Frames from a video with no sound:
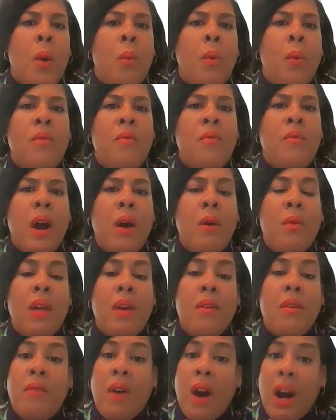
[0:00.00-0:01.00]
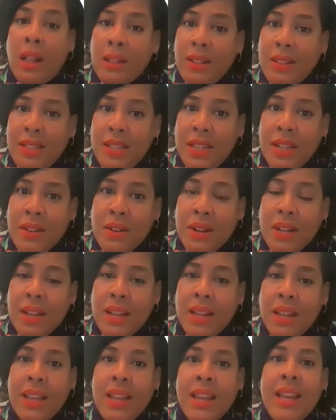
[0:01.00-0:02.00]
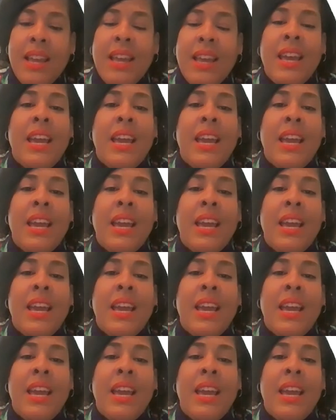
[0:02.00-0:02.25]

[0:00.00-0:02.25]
We found that volunteering